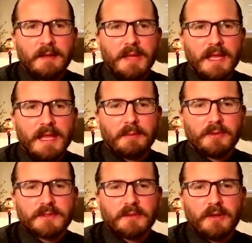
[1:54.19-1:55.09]
being
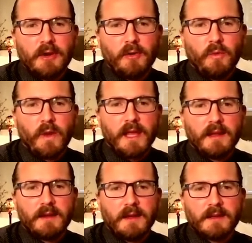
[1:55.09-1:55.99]
able to know
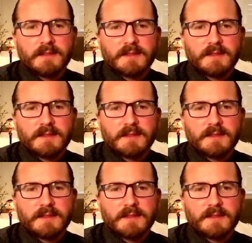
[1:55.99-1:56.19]
when a